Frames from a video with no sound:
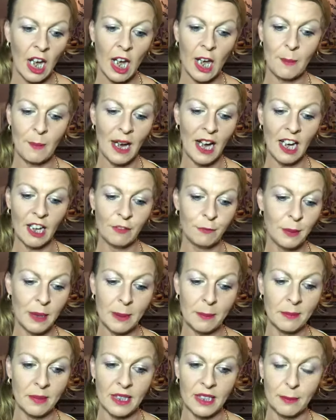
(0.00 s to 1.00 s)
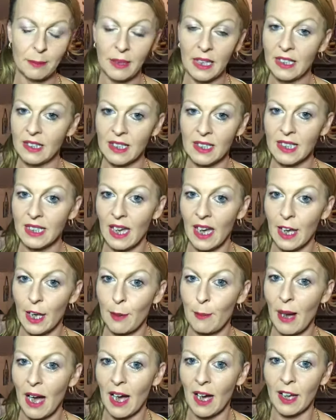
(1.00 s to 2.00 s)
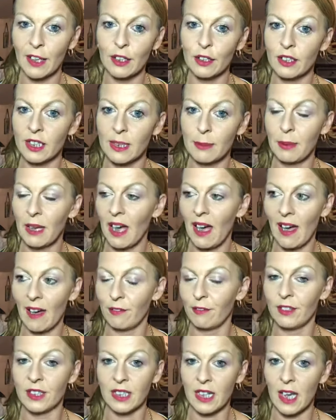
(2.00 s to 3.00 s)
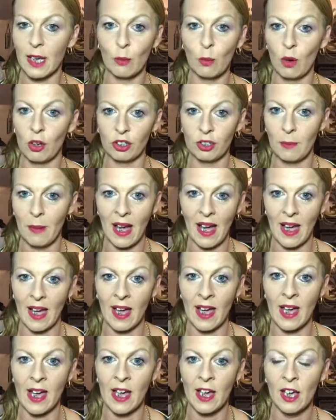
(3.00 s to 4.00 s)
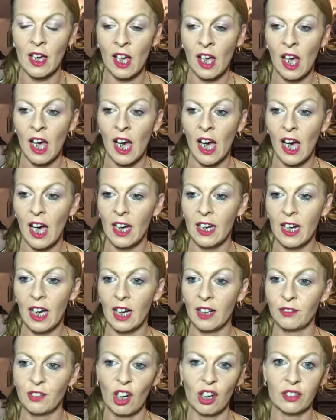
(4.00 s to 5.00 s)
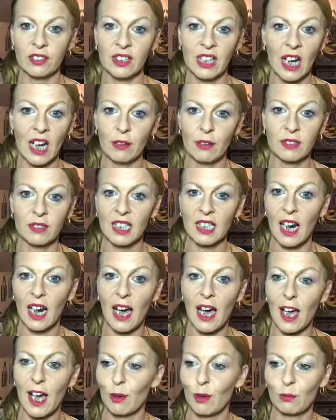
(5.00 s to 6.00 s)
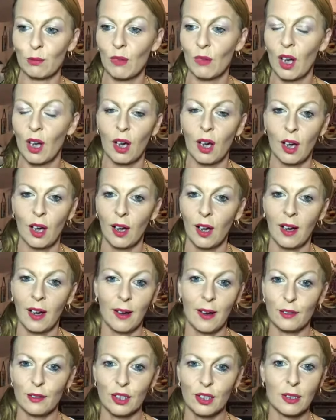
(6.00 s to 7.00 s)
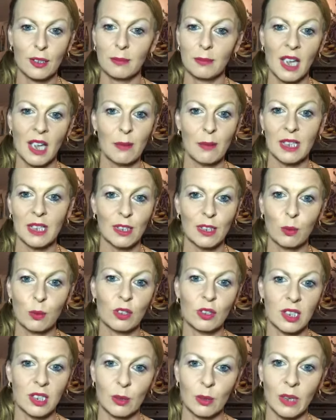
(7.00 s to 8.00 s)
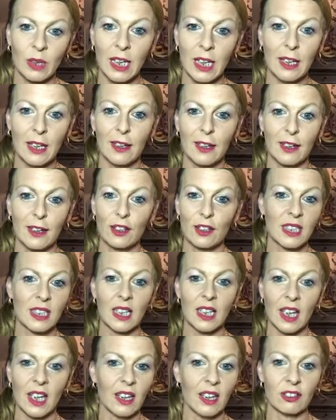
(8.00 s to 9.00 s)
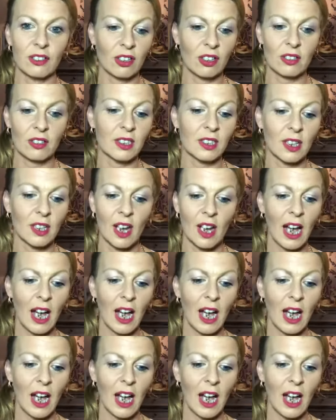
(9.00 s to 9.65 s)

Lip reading: I've been the same. I used to be every day wash my hair. And I've gone down to, like, sometimes it's once a week, because